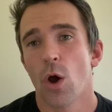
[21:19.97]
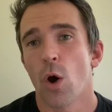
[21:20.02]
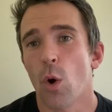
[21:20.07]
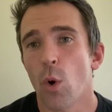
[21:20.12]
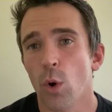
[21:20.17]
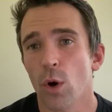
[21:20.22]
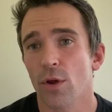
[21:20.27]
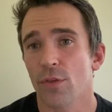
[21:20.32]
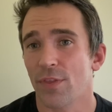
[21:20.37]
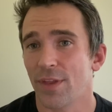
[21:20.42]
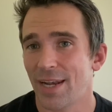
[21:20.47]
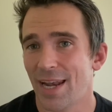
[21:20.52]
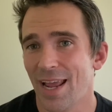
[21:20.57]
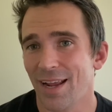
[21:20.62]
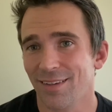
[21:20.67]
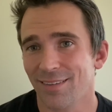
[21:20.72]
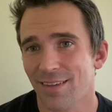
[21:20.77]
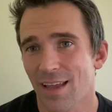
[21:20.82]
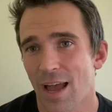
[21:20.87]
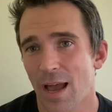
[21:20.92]
Or the
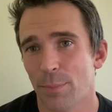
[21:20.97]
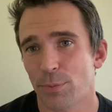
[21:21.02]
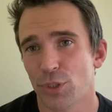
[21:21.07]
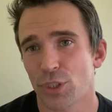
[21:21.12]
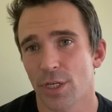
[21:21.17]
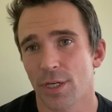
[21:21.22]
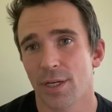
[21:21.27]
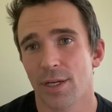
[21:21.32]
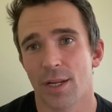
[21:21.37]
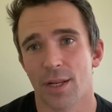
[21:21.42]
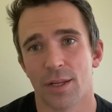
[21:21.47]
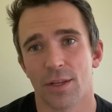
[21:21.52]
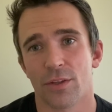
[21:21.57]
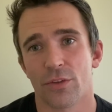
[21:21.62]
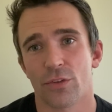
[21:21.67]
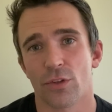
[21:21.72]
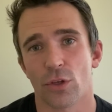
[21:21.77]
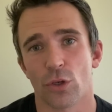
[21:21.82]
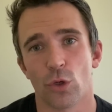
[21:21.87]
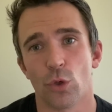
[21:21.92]
next option
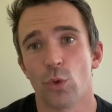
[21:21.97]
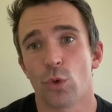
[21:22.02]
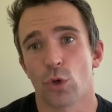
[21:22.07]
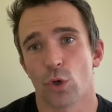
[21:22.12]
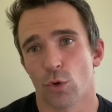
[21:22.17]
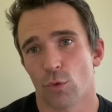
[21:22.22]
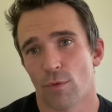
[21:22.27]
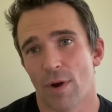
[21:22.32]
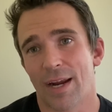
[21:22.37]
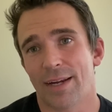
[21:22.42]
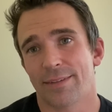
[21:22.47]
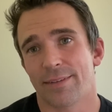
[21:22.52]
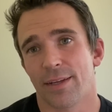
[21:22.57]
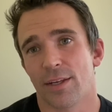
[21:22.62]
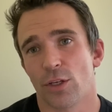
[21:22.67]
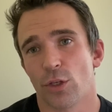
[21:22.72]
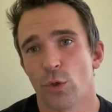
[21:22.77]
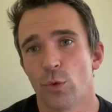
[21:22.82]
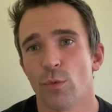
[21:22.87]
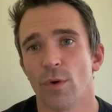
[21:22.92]
is you correct
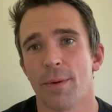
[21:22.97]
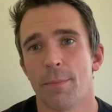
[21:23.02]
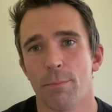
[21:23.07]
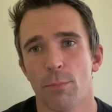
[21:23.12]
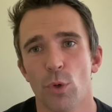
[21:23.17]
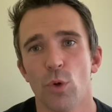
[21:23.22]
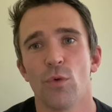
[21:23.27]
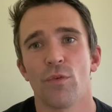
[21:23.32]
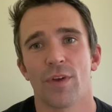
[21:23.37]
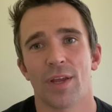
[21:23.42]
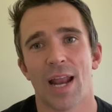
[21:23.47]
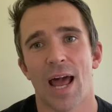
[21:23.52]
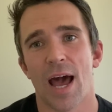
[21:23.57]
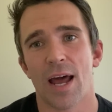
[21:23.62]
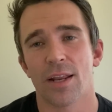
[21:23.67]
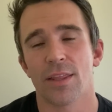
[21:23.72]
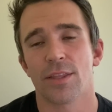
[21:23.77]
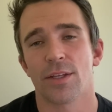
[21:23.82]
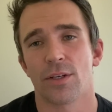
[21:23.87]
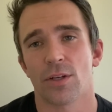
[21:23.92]
it. You remove it
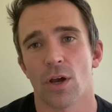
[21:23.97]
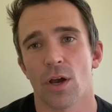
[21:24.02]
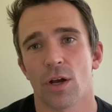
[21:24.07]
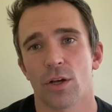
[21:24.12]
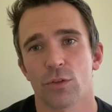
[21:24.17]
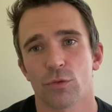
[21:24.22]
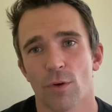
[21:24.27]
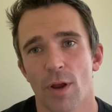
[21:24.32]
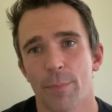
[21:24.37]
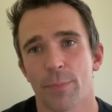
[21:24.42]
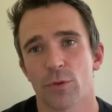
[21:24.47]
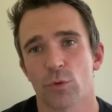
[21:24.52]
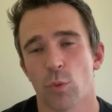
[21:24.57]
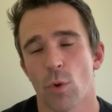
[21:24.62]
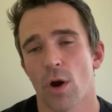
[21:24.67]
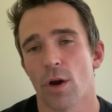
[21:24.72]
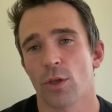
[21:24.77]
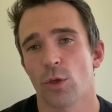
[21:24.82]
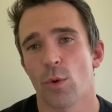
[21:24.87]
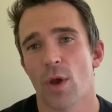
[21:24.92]
out of the dog's
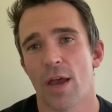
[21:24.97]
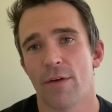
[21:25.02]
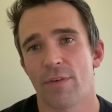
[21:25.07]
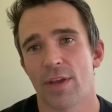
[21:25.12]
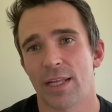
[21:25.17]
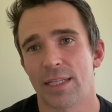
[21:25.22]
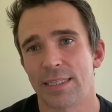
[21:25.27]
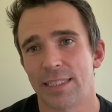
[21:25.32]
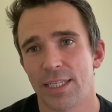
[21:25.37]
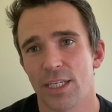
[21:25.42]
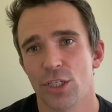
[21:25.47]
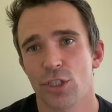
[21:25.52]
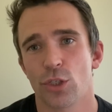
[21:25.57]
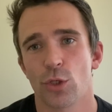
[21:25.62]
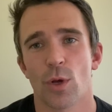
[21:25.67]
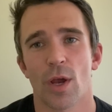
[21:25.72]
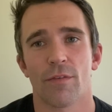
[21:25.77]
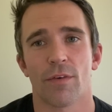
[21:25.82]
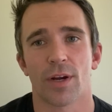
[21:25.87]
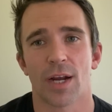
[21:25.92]
repertoire. You have a leash,
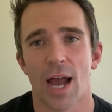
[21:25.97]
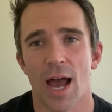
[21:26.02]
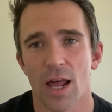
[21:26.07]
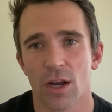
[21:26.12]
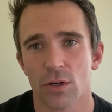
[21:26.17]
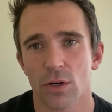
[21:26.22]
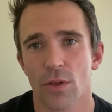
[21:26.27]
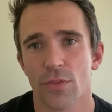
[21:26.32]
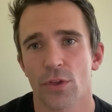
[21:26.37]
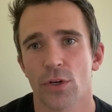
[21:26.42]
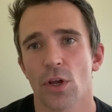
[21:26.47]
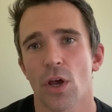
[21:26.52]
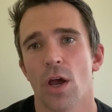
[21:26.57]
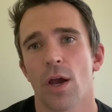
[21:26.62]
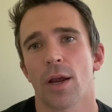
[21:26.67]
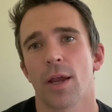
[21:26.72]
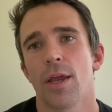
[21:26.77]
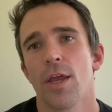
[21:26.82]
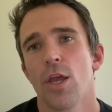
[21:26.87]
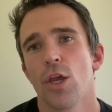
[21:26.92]
you have a collar on the
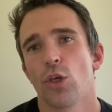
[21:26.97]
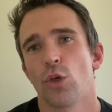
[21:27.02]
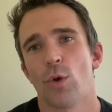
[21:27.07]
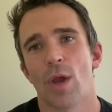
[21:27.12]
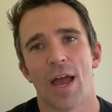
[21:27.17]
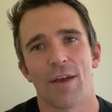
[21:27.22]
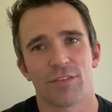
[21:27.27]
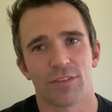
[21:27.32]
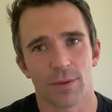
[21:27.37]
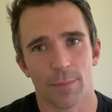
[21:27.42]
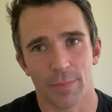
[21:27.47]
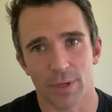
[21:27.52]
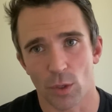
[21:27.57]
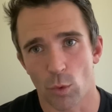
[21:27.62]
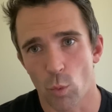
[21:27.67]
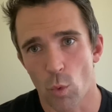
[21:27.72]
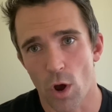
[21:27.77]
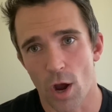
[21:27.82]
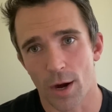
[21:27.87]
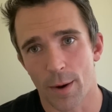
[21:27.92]
dog, you have somebody
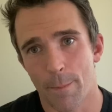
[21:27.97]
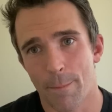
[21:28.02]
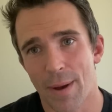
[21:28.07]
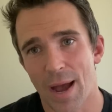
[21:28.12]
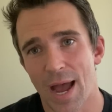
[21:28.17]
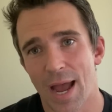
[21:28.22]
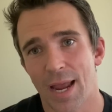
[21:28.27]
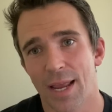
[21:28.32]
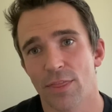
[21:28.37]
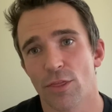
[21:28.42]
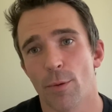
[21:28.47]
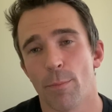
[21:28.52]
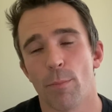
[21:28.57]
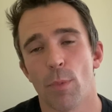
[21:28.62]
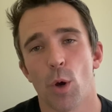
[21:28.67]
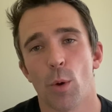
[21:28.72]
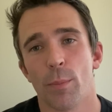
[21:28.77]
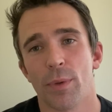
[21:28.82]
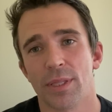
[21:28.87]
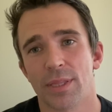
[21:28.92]
walk by. The
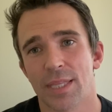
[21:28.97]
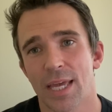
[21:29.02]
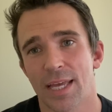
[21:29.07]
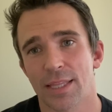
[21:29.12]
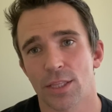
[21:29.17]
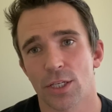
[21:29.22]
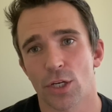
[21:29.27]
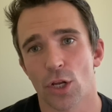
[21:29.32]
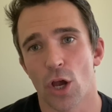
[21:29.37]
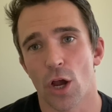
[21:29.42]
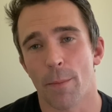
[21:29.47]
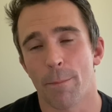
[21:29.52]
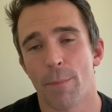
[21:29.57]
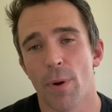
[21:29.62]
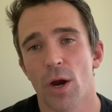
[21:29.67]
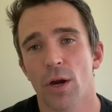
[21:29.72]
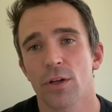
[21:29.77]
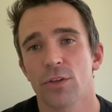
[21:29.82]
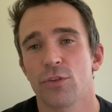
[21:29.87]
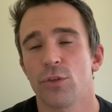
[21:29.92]
moment that the dog
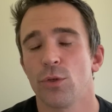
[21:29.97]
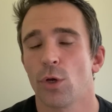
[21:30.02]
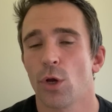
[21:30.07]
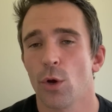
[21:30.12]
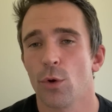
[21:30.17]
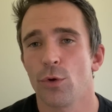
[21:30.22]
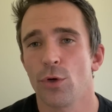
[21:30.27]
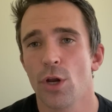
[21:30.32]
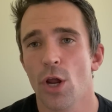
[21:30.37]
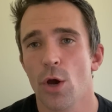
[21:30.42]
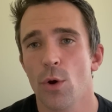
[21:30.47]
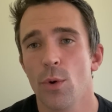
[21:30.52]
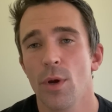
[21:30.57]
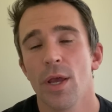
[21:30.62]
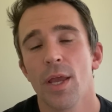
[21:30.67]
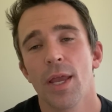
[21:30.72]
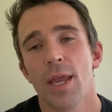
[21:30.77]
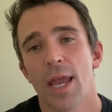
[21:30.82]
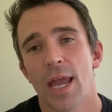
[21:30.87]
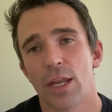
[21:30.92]
barks, you go, no,
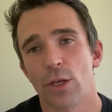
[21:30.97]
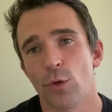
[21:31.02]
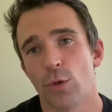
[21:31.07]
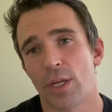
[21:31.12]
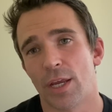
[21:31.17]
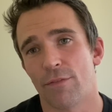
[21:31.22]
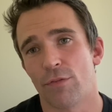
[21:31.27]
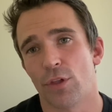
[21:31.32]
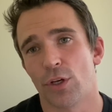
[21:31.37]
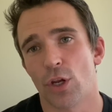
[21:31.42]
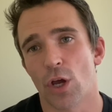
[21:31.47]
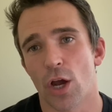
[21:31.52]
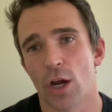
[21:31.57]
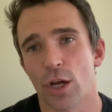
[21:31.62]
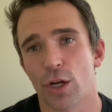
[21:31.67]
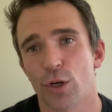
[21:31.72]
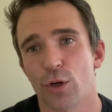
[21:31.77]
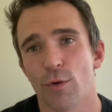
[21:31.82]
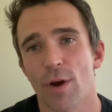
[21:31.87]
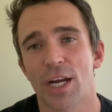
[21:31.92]
and you give the dog
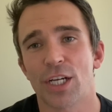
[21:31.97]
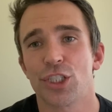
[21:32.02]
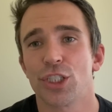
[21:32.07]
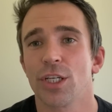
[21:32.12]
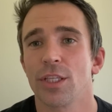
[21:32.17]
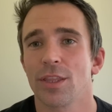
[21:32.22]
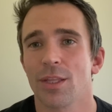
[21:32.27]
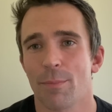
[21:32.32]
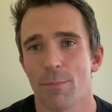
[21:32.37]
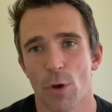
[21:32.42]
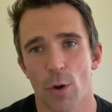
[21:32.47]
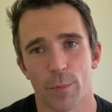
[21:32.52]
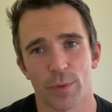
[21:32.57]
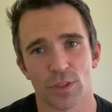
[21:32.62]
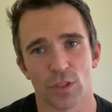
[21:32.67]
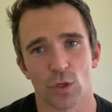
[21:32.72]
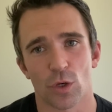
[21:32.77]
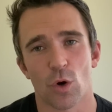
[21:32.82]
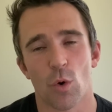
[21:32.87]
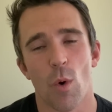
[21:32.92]
a correction. The
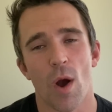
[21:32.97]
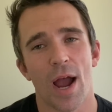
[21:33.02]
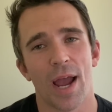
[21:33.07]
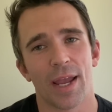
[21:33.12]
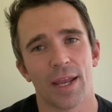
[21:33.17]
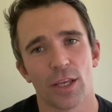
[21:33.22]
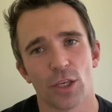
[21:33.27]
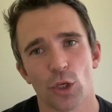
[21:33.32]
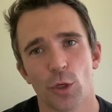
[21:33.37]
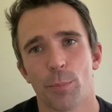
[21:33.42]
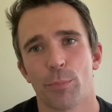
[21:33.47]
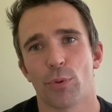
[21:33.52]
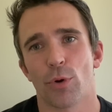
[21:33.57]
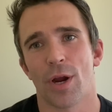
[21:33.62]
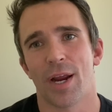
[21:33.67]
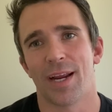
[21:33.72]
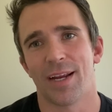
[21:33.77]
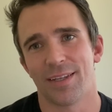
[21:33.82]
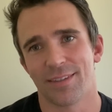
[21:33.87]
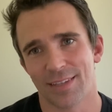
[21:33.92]
moment they're quiet, you
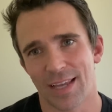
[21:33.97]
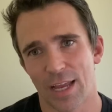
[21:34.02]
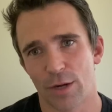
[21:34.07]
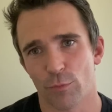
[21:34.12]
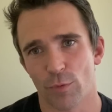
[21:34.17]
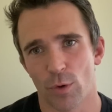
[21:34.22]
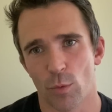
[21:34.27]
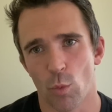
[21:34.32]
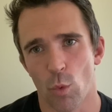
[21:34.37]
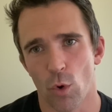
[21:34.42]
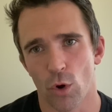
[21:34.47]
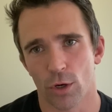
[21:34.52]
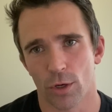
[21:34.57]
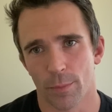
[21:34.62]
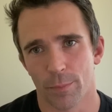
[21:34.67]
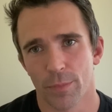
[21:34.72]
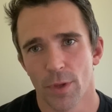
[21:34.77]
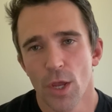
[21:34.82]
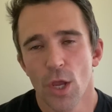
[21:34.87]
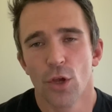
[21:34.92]
praise and reward
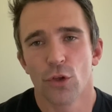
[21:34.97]
them.